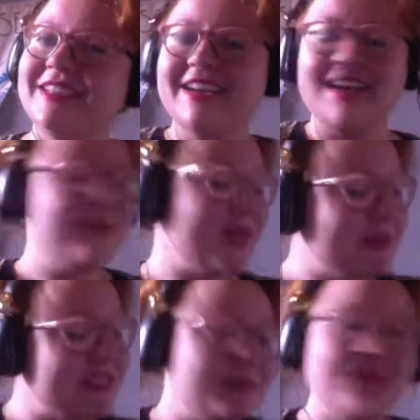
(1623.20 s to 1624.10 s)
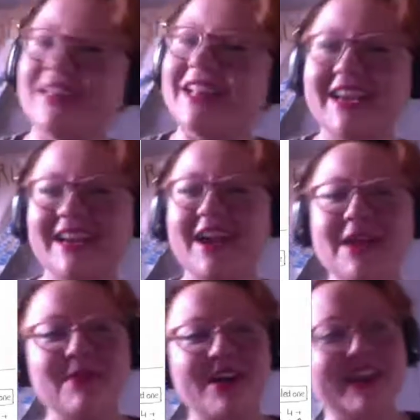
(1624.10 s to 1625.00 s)
That makes me feel like
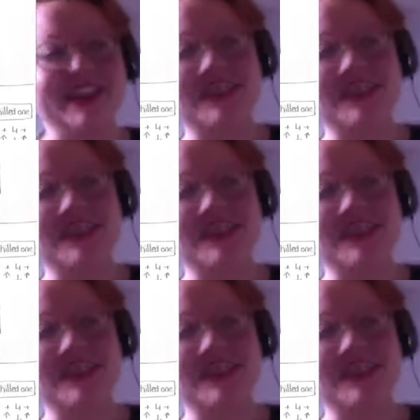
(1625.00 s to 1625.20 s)
I'm on a